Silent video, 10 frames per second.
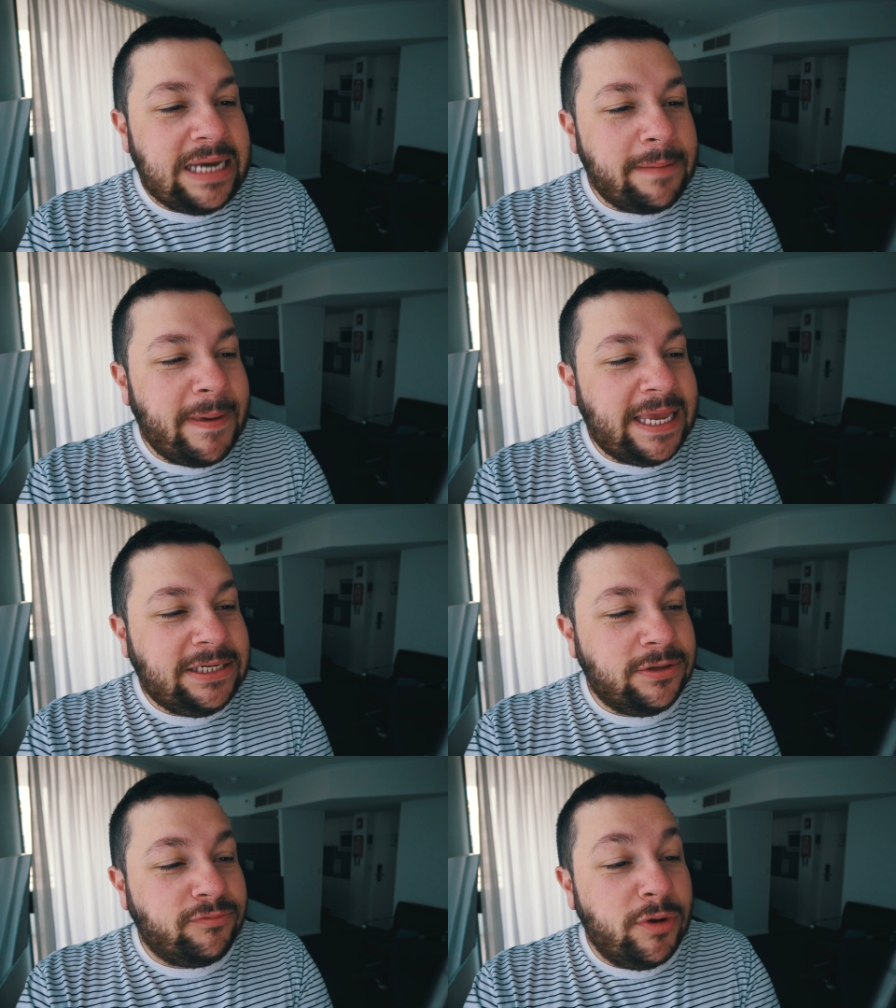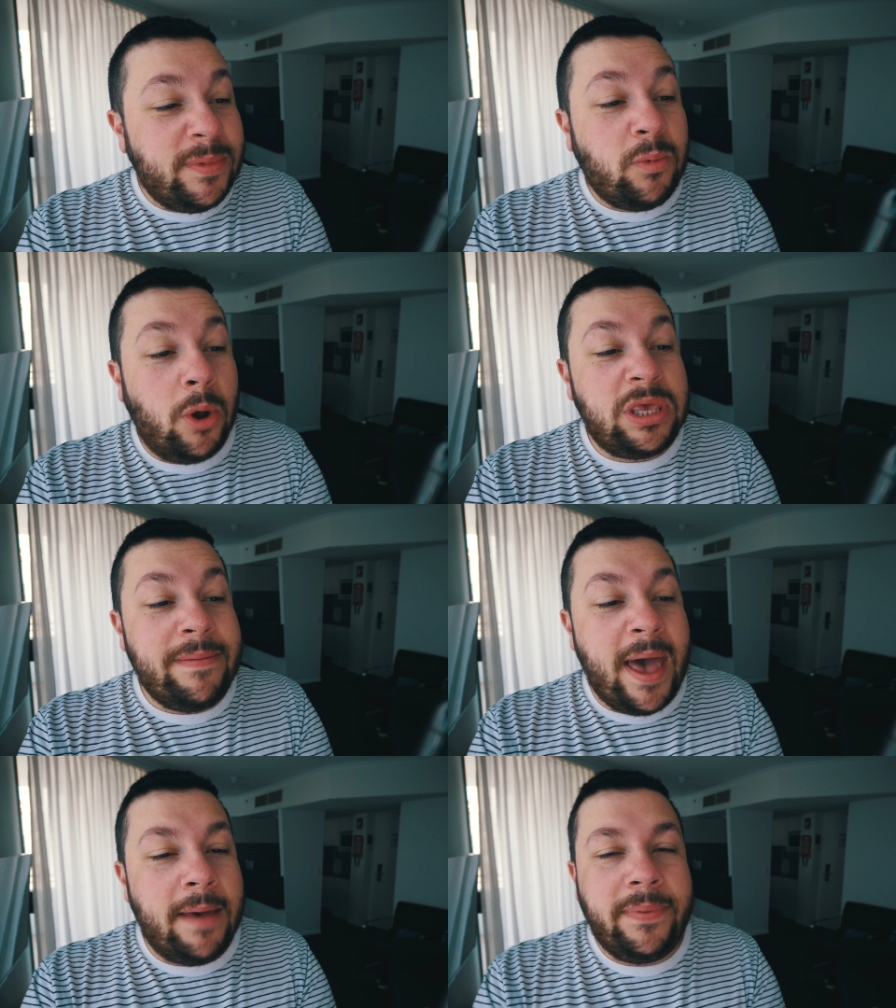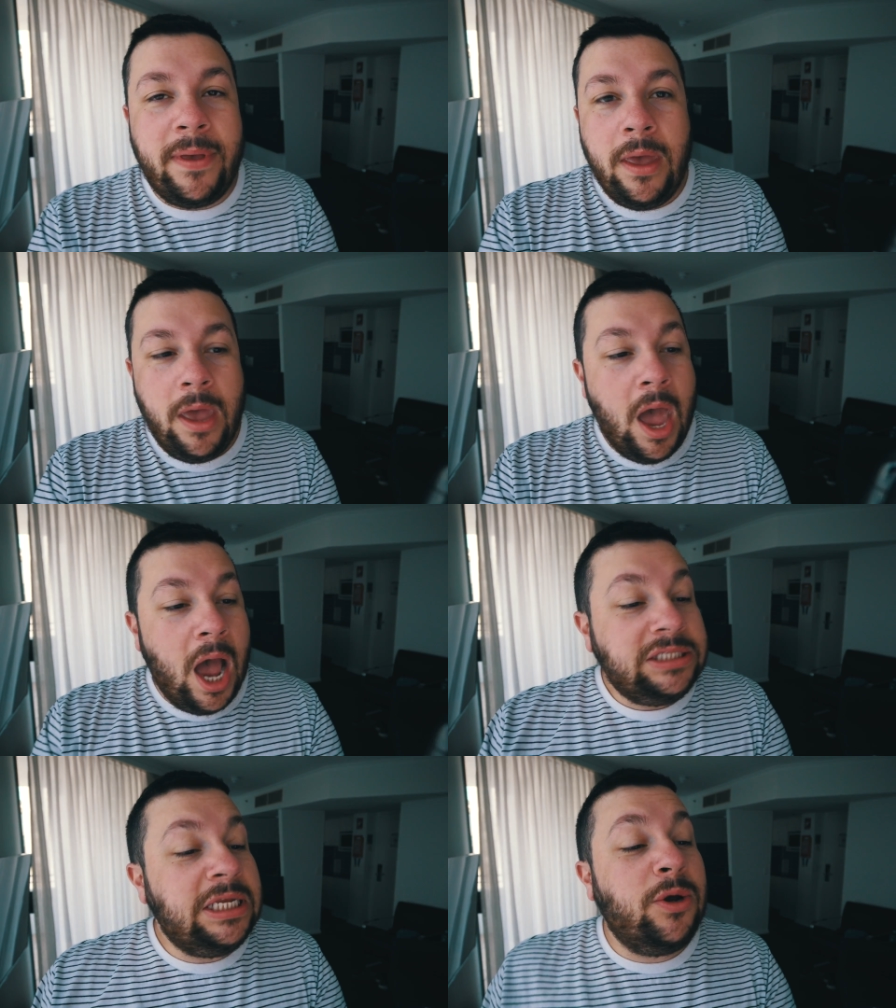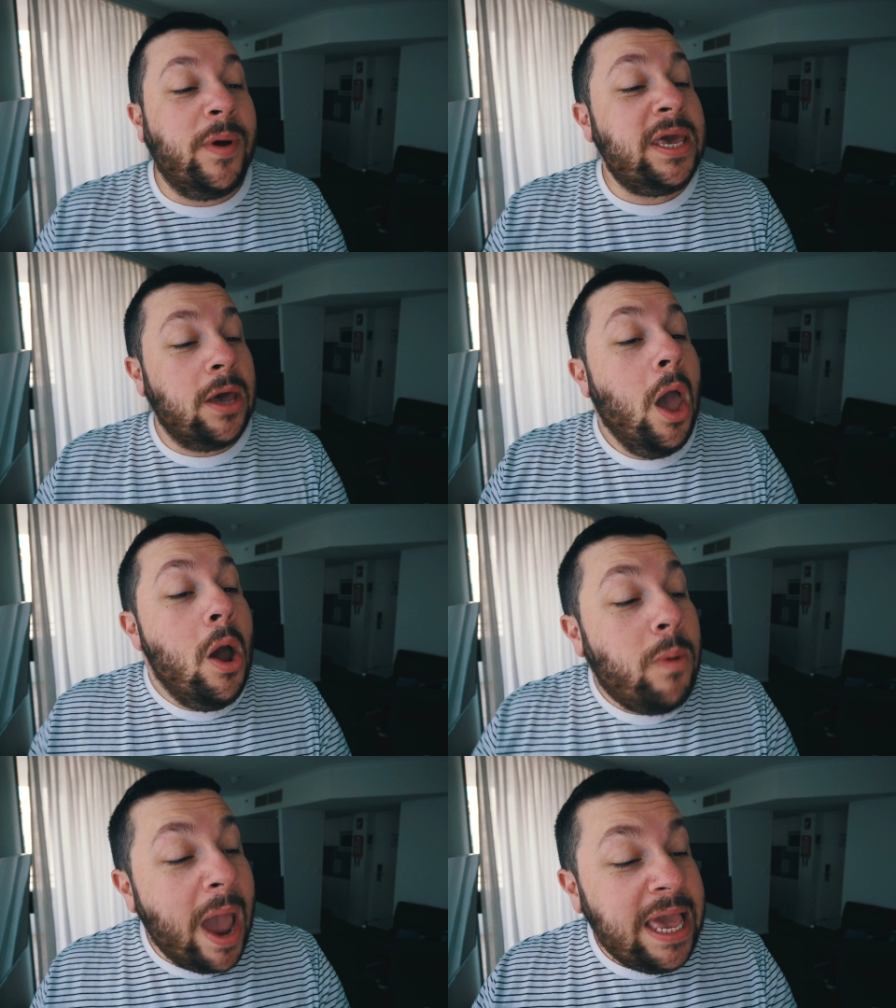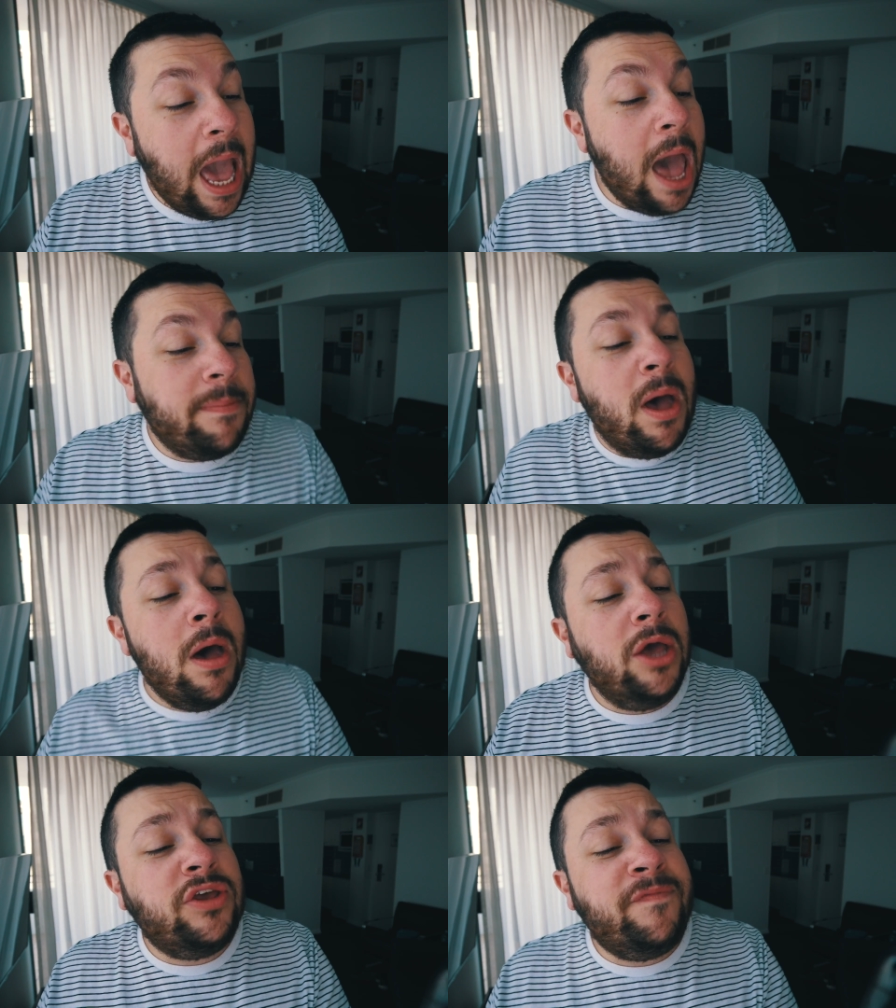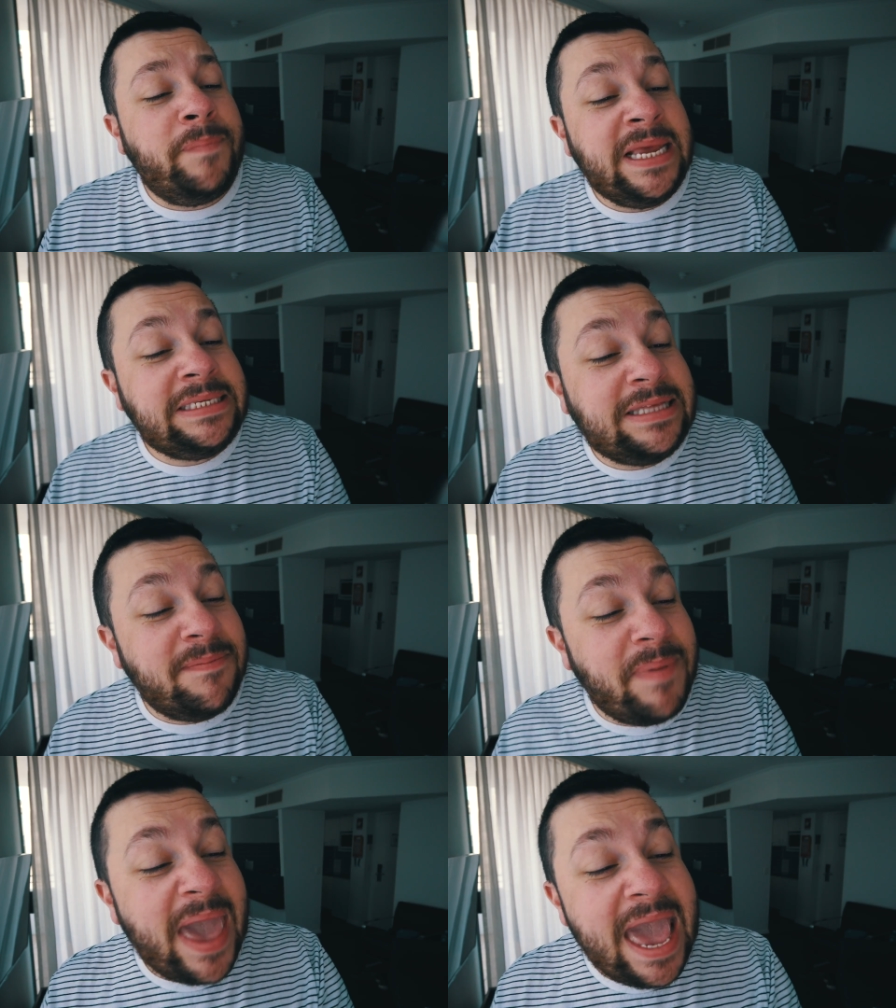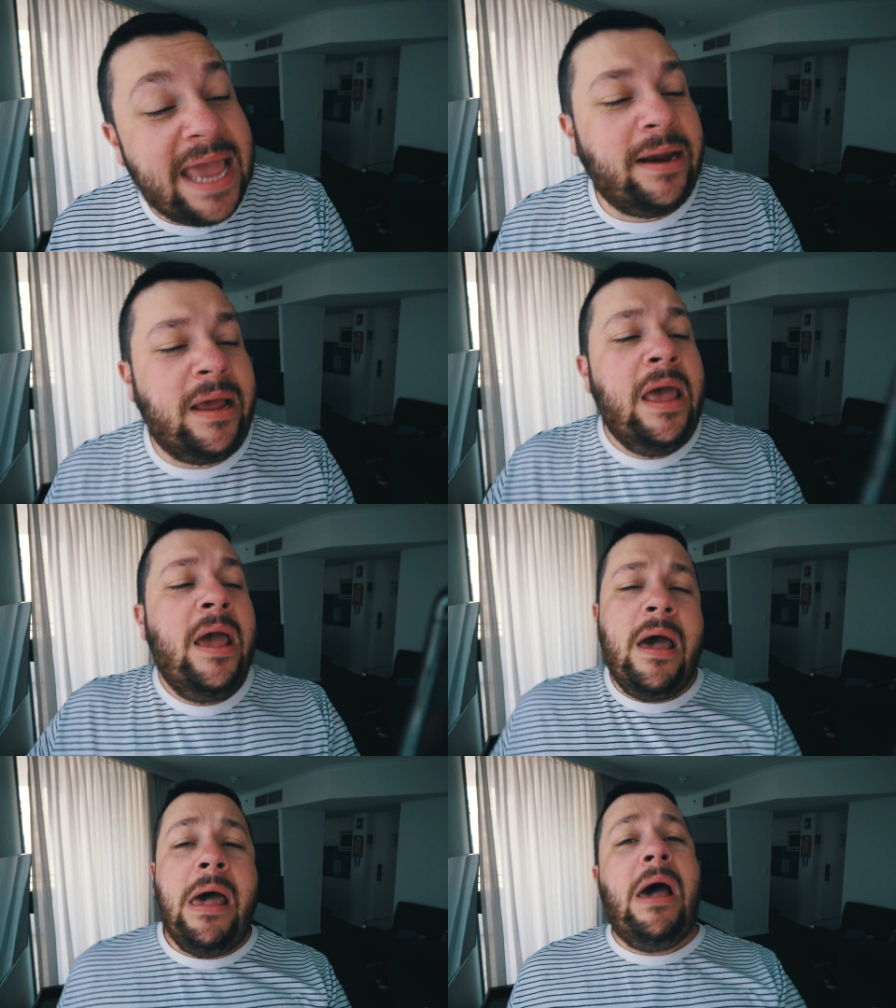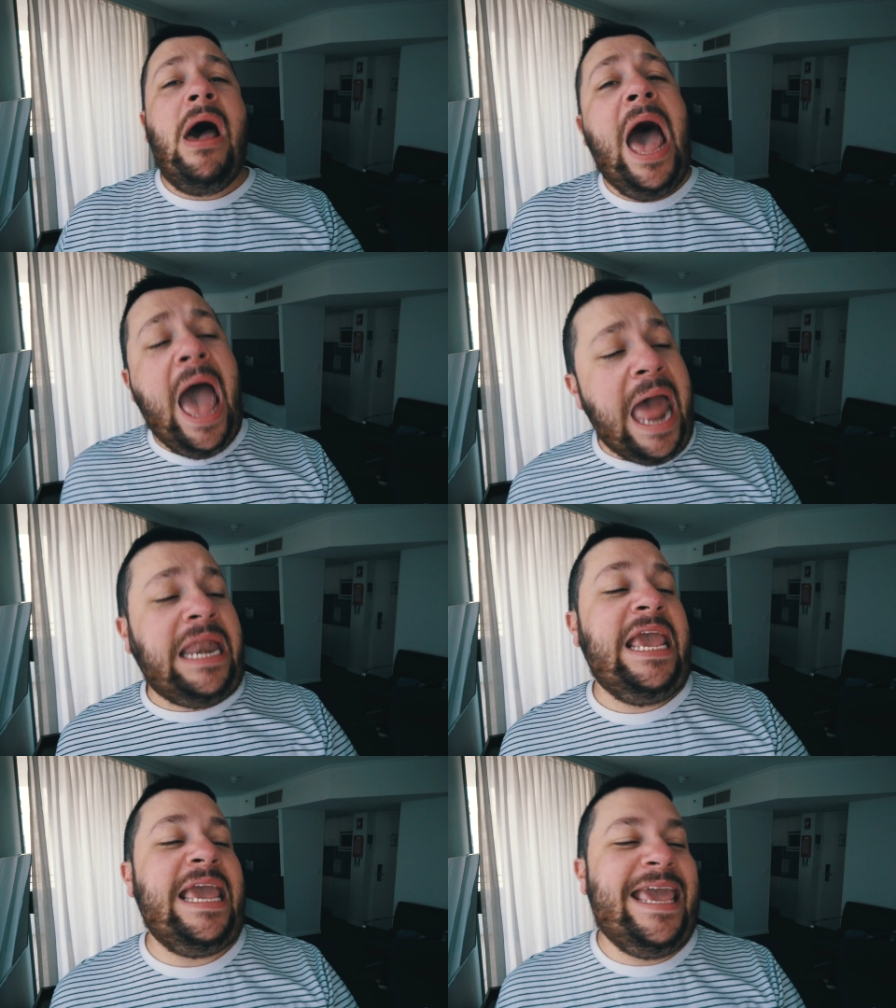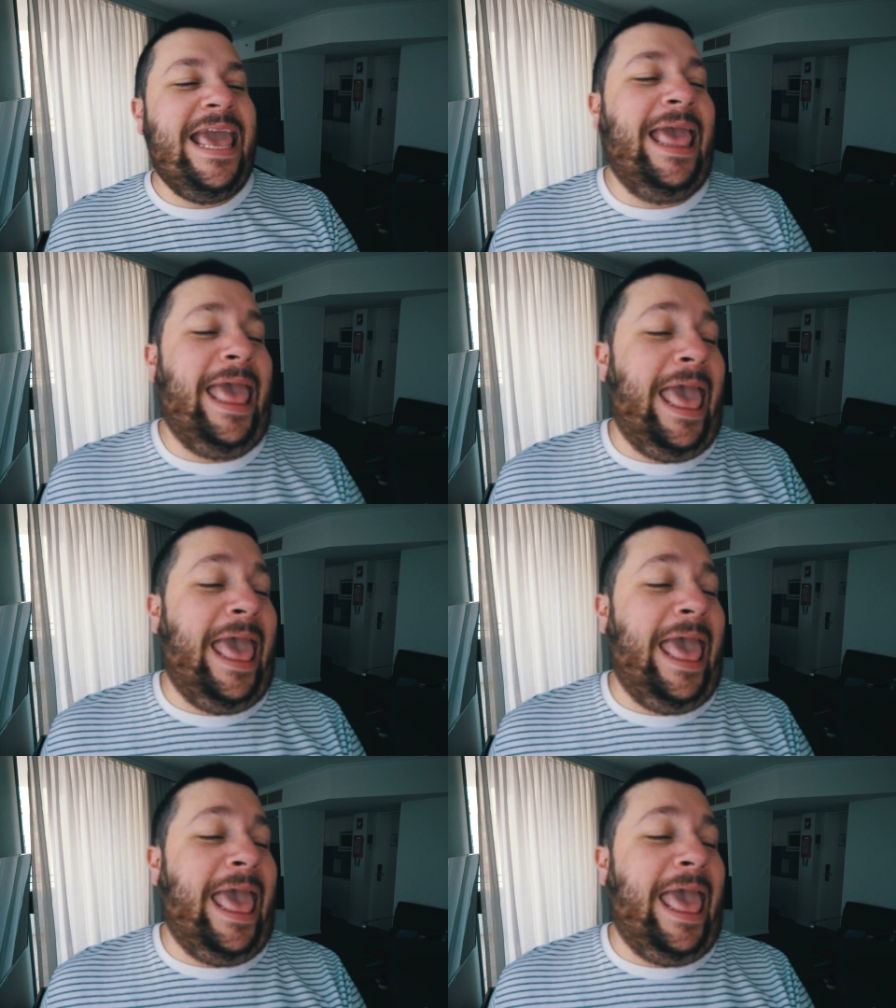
snuck back into the room and woke him up. I said, quick, wake up. Oh, you've pissed the bed. Oh, honey.